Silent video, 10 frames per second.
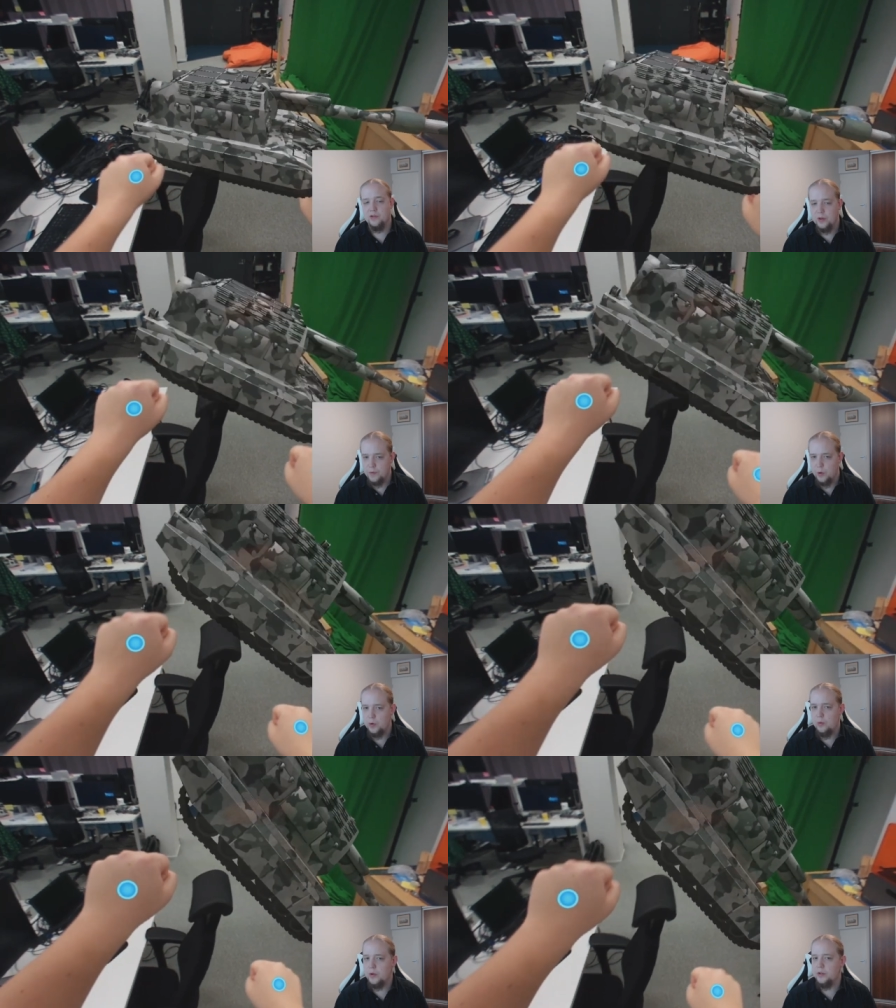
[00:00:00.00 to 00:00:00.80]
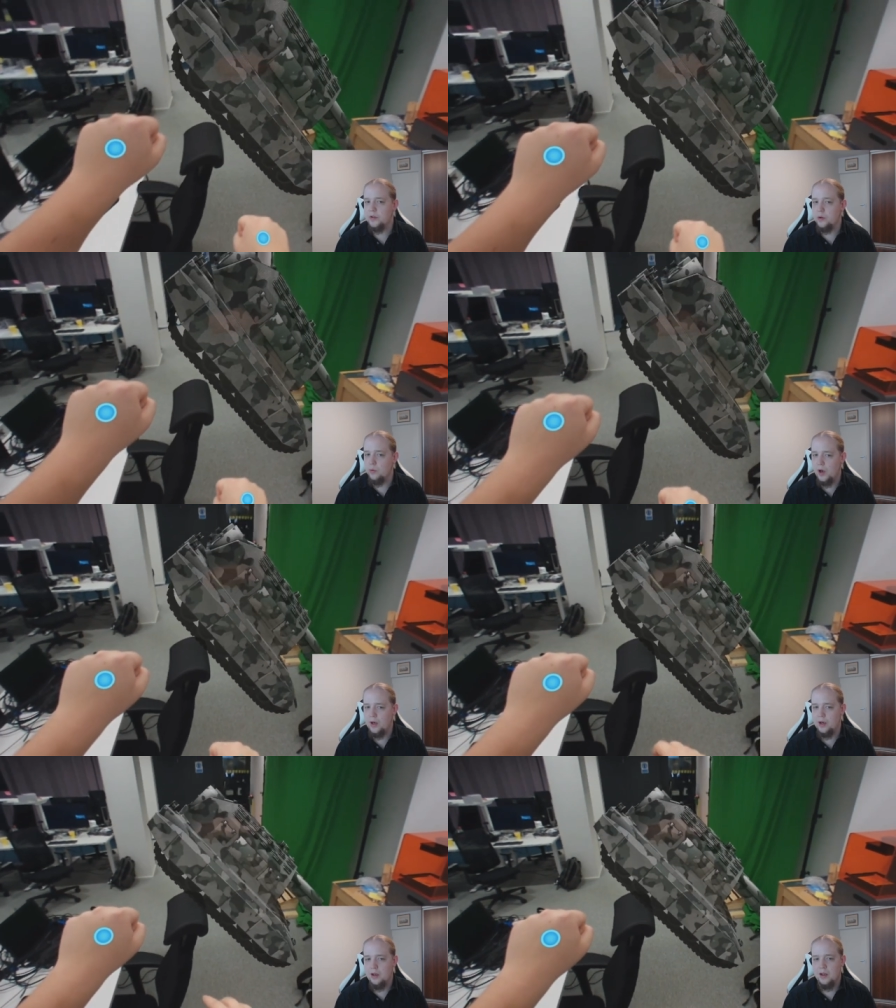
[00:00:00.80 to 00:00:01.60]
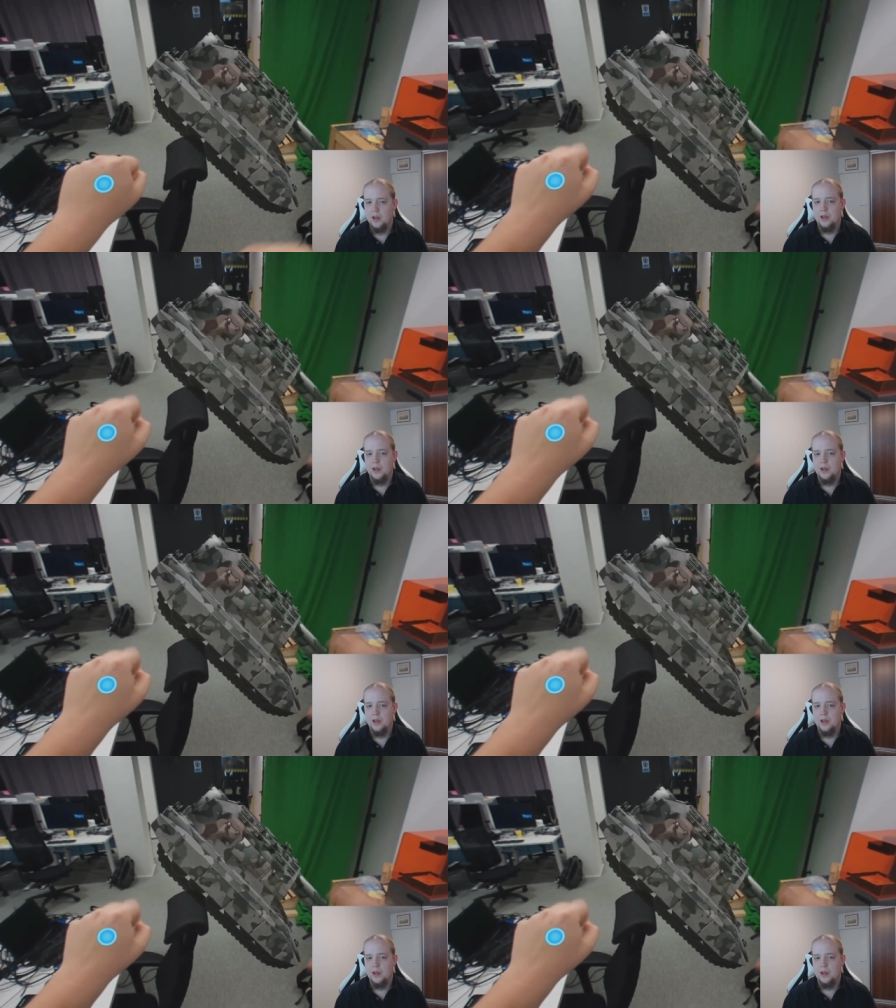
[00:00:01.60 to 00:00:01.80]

So if you only want to do one,